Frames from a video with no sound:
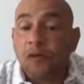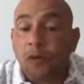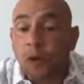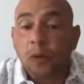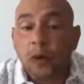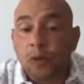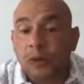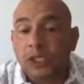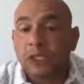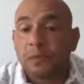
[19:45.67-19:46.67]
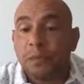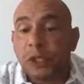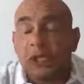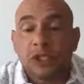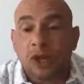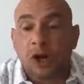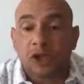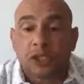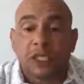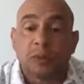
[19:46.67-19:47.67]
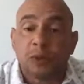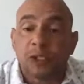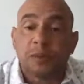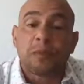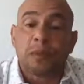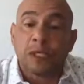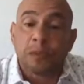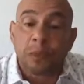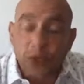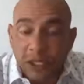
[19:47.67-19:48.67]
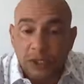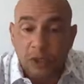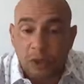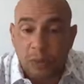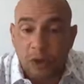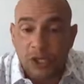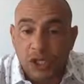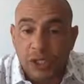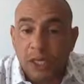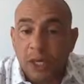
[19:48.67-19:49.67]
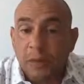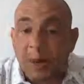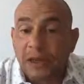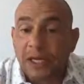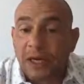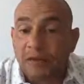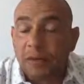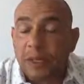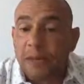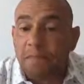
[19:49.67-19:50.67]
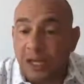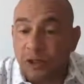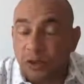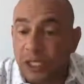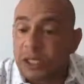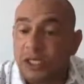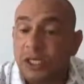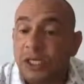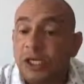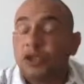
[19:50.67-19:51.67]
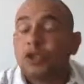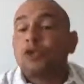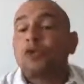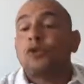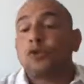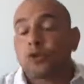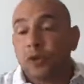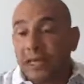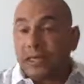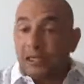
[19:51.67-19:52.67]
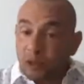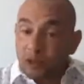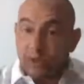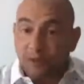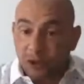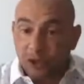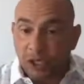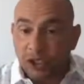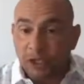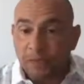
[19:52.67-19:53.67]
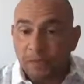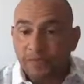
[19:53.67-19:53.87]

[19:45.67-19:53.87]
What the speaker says: $4.6 billion is being put into the project by the government and Metrolinx to create a new infrastructure.